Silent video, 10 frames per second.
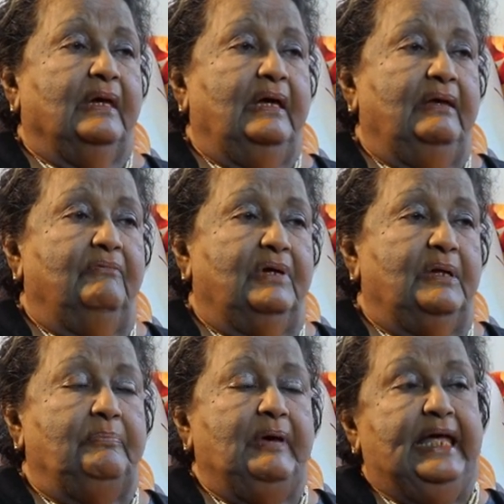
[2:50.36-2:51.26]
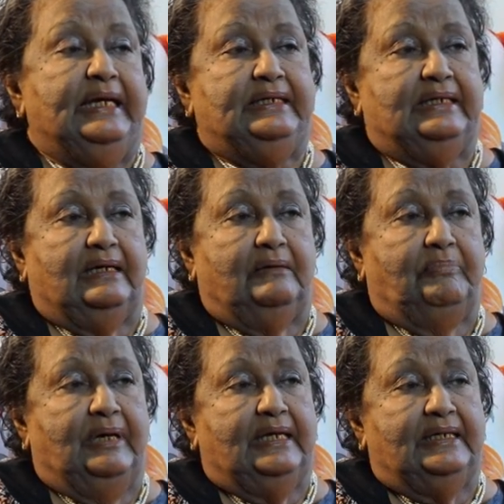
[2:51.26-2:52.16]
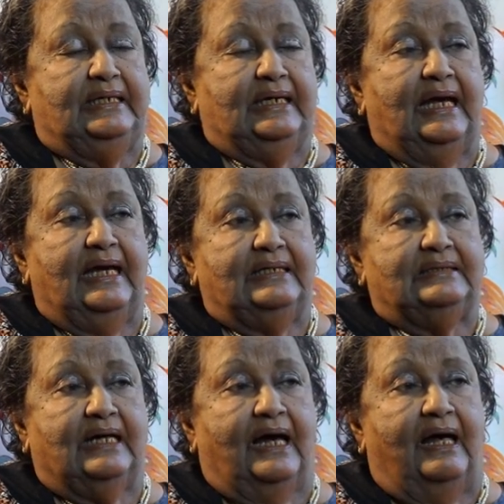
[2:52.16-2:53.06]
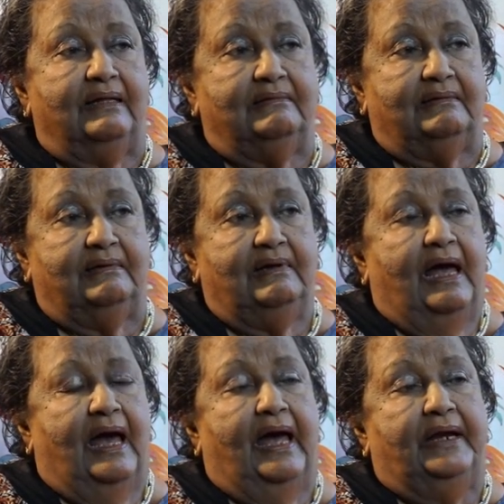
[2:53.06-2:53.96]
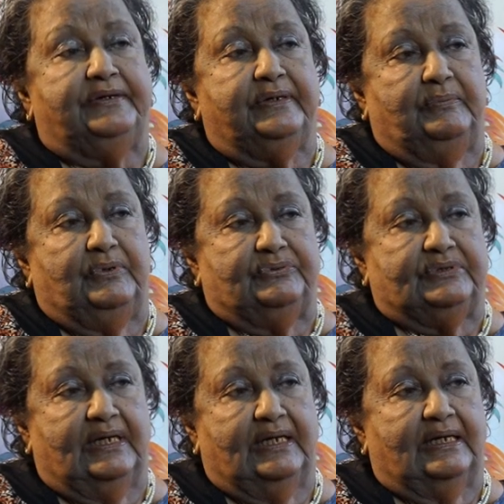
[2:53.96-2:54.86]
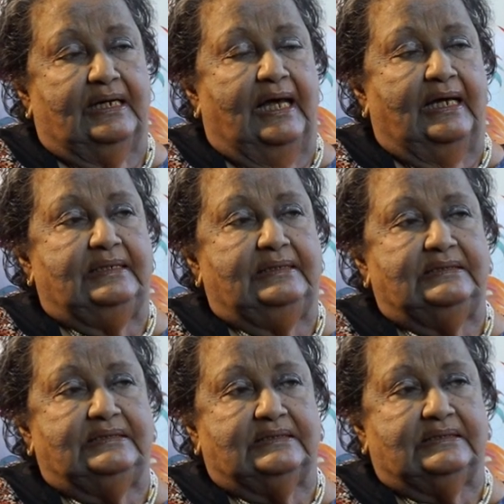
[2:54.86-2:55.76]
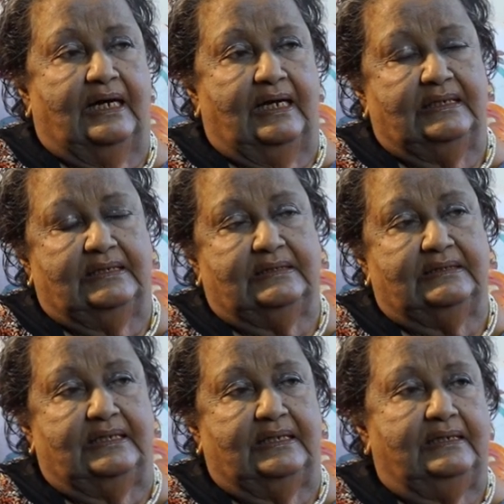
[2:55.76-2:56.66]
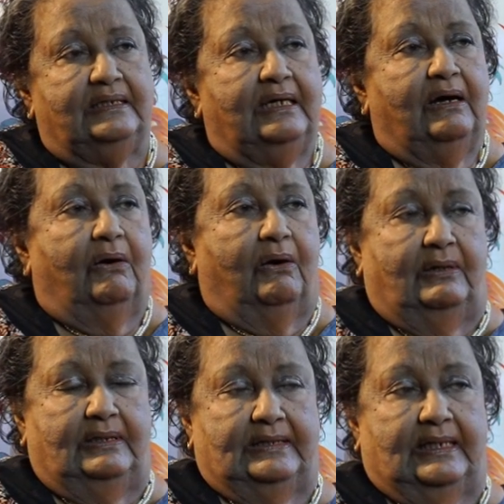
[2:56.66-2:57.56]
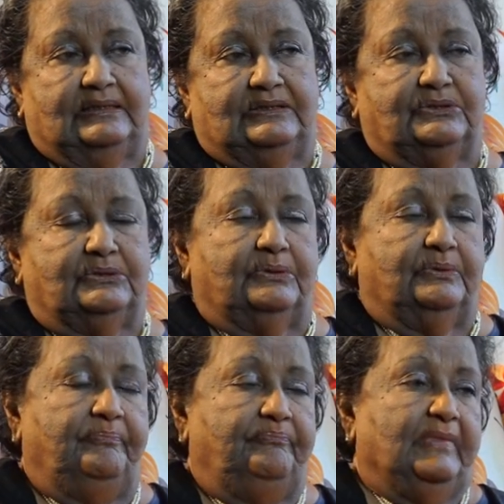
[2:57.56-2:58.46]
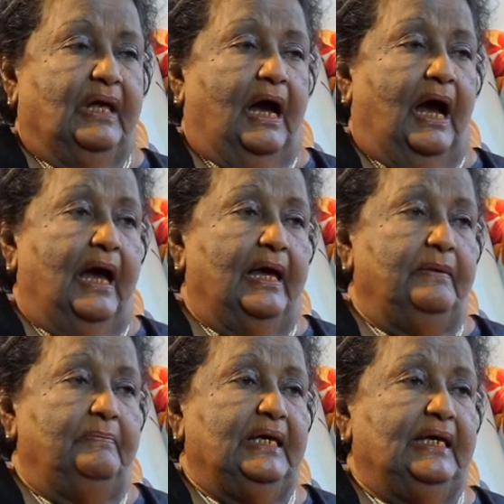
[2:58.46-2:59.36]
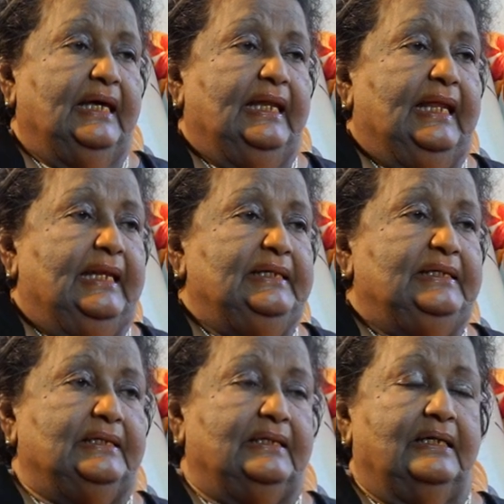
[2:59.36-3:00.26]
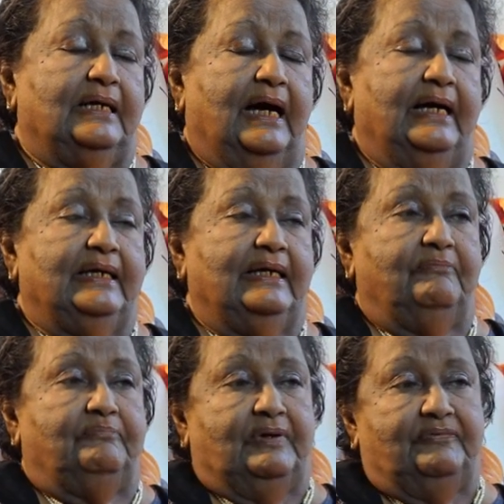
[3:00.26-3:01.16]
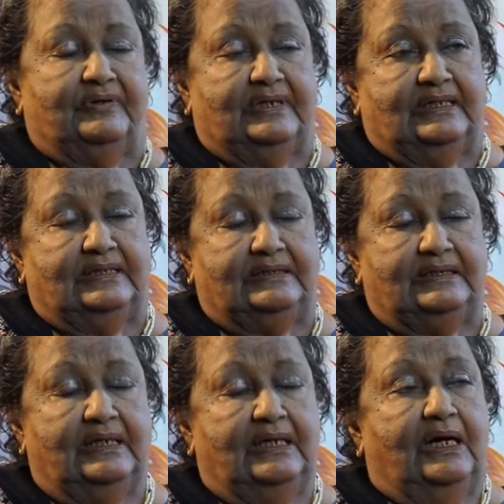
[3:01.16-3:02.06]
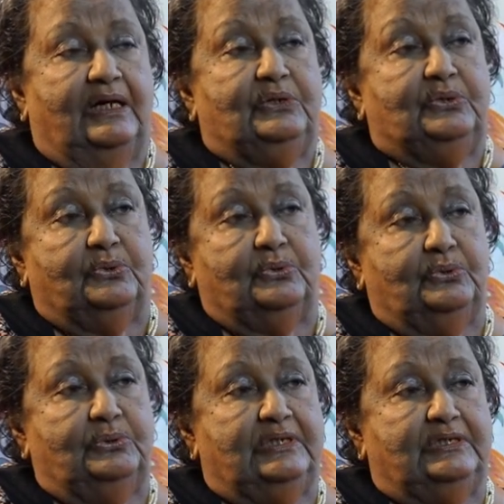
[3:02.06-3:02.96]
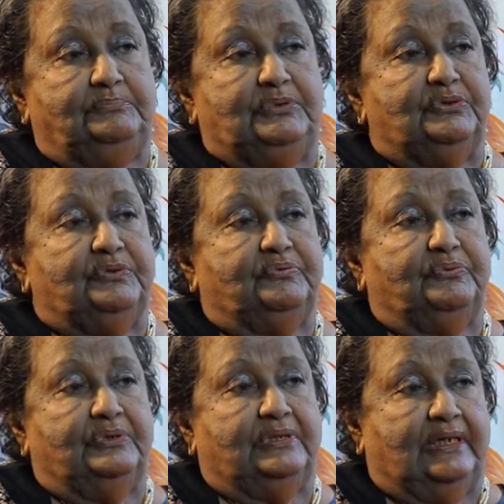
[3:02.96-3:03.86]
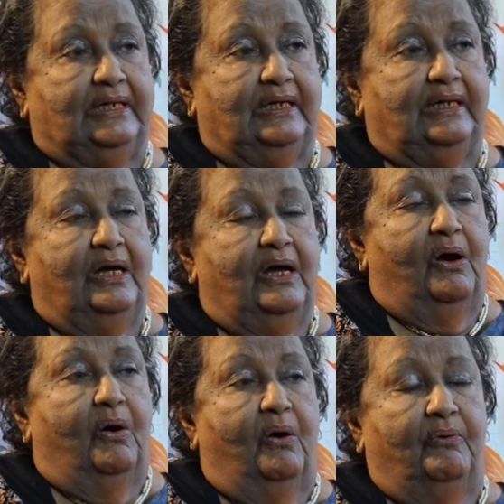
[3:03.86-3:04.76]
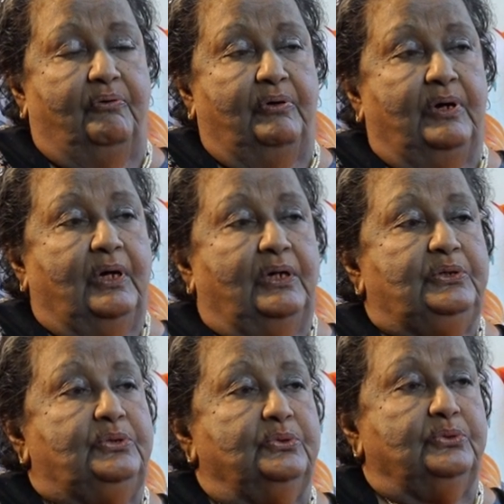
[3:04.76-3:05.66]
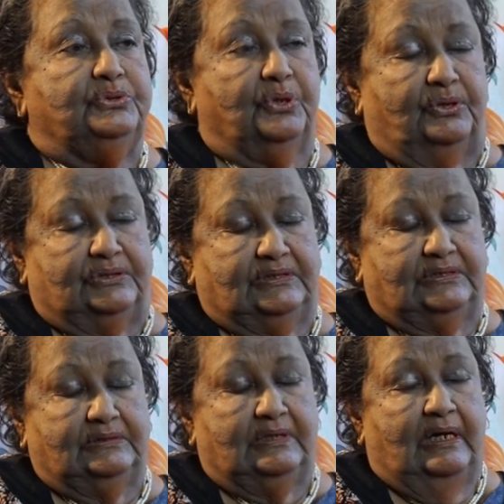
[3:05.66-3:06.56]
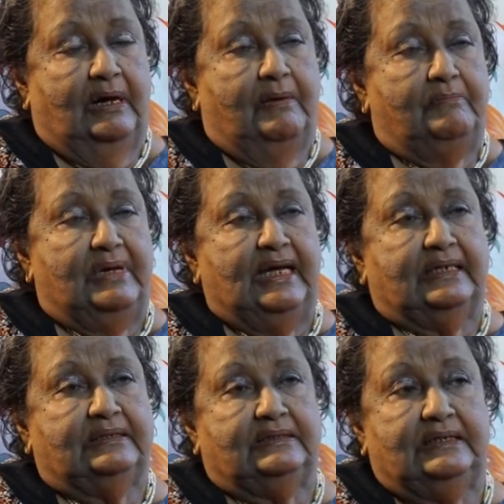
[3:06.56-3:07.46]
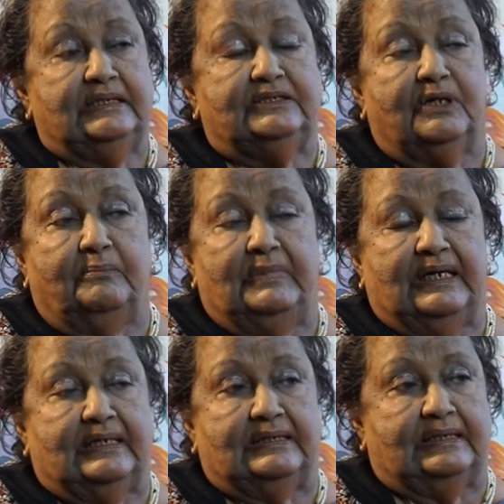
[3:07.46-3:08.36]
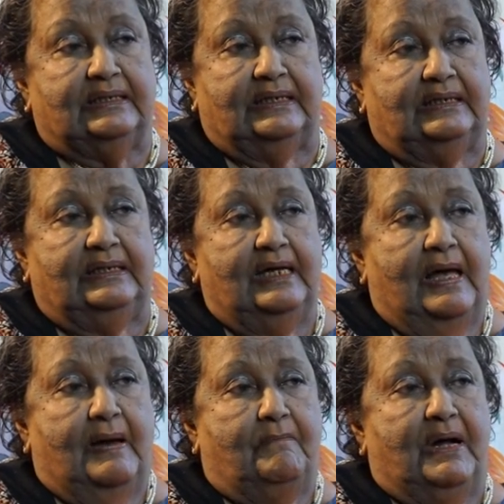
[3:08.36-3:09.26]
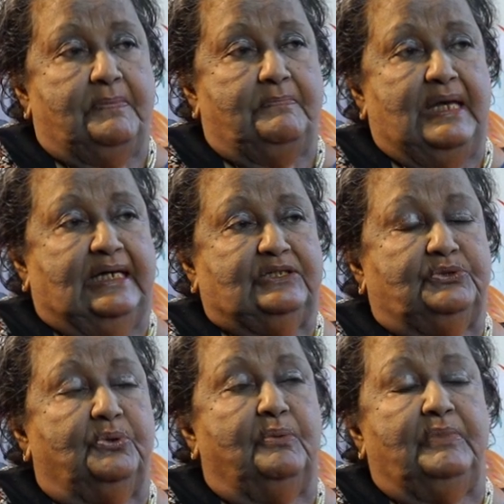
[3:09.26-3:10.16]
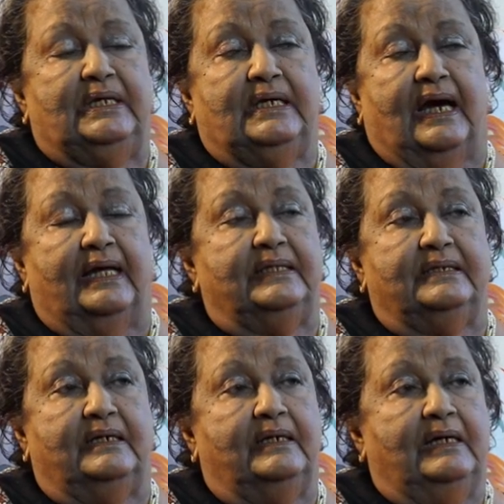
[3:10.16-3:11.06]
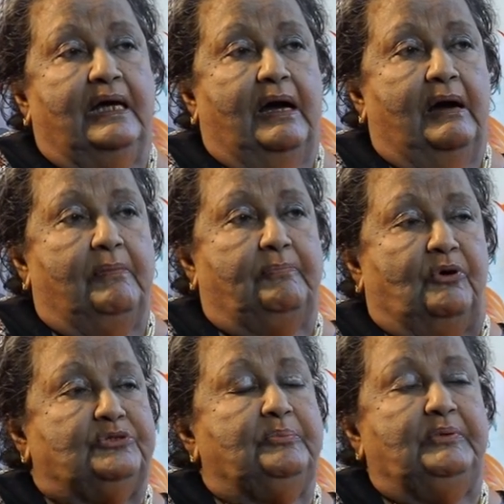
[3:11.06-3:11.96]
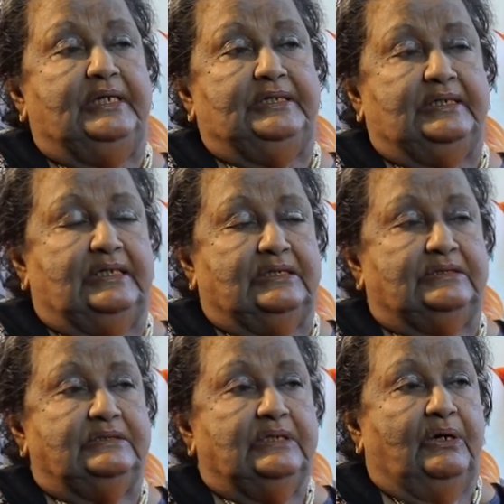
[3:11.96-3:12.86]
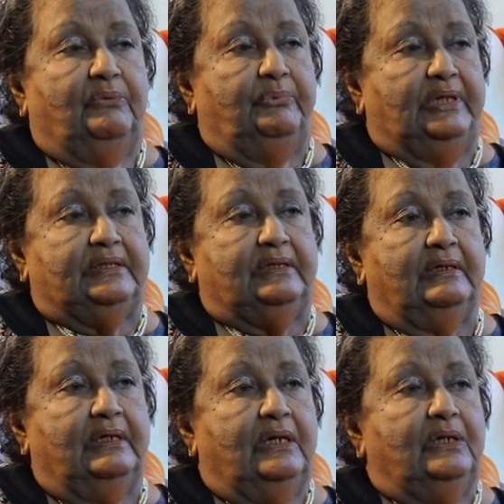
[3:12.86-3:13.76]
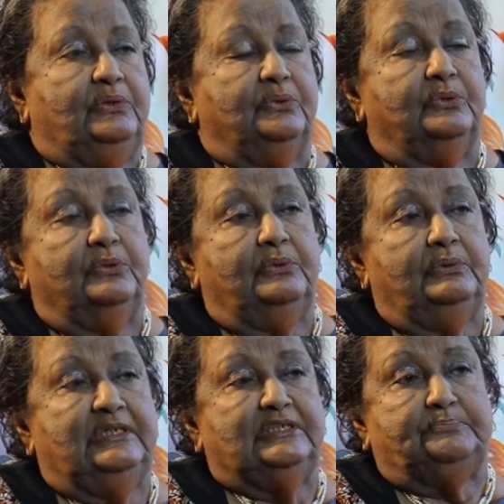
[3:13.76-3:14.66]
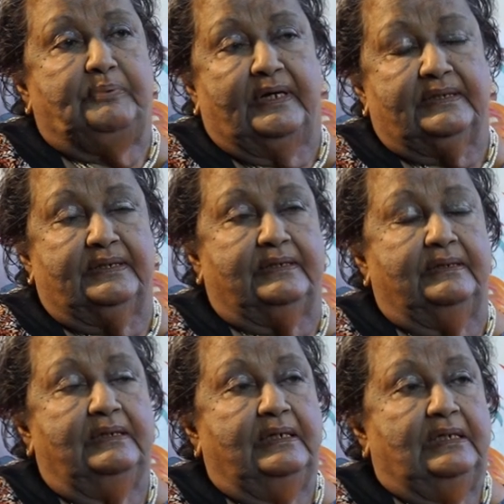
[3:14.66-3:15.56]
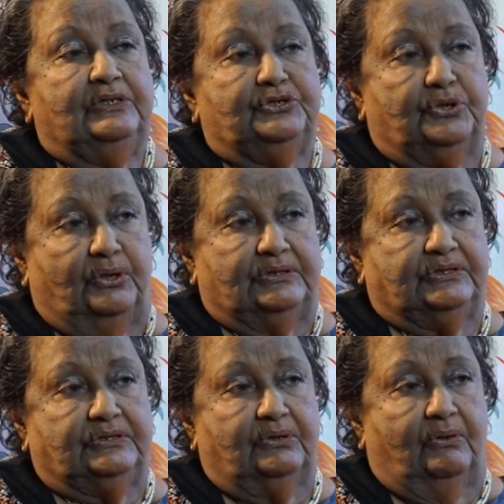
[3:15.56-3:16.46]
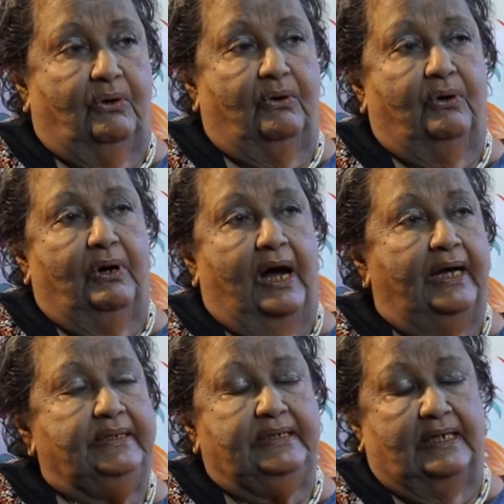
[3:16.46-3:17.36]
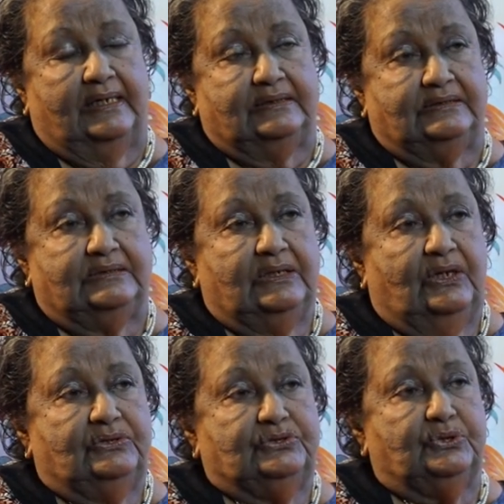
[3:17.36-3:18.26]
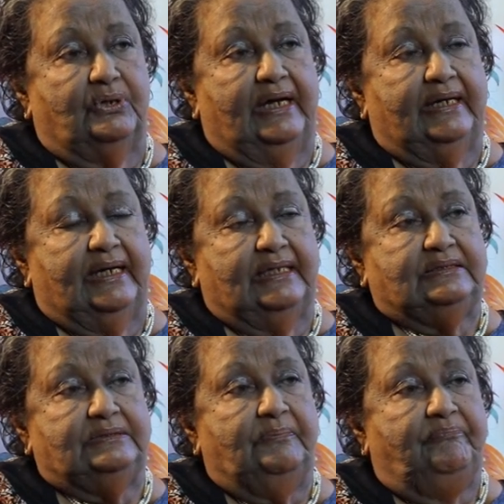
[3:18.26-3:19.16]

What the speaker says: even a painting has other attributes like lines and color and all that. So I, being an editor, I give preference to this beautiful thing of two shots. Does not make a third, but makes so many other possibilities with two disparate shots or ideas. So I guess